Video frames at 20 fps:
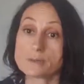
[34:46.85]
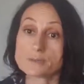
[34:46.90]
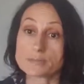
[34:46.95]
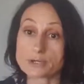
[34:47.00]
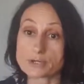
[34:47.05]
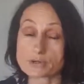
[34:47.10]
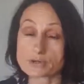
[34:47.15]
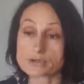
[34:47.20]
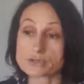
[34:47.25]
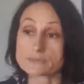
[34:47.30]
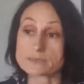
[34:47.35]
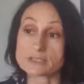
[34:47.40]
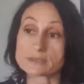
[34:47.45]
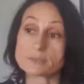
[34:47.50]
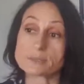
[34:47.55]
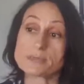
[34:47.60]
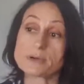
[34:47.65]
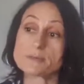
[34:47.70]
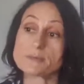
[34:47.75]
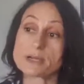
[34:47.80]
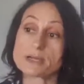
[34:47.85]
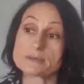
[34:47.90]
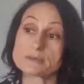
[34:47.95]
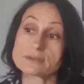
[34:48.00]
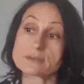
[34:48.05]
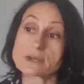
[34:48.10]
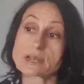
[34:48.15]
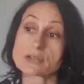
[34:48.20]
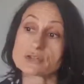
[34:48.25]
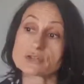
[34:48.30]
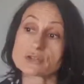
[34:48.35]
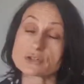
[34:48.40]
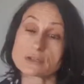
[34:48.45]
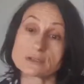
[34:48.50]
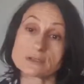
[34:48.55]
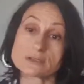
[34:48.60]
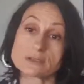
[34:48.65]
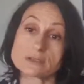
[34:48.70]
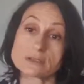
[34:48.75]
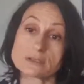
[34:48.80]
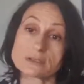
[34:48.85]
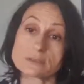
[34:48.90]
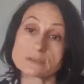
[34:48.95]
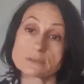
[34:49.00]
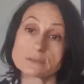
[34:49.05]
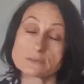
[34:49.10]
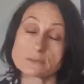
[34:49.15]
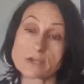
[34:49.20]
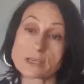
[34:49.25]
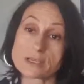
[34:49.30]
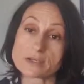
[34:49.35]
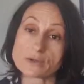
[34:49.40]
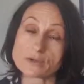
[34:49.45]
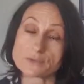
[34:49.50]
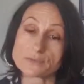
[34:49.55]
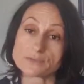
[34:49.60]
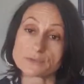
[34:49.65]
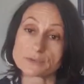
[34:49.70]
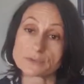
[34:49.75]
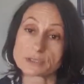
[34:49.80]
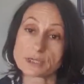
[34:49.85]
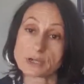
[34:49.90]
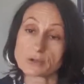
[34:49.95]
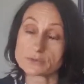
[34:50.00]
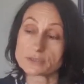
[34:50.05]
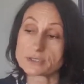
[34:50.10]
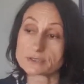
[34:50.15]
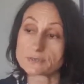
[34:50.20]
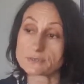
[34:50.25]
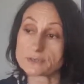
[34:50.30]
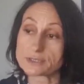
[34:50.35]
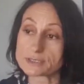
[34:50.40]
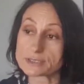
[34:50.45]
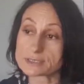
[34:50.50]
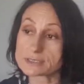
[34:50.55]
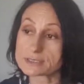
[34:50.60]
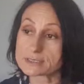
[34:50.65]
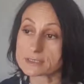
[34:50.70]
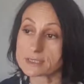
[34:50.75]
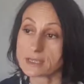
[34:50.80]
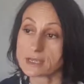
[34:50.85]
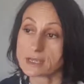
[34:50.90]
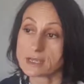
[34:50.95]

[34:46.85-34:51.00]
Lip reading: because of that bi-directional way of how that works.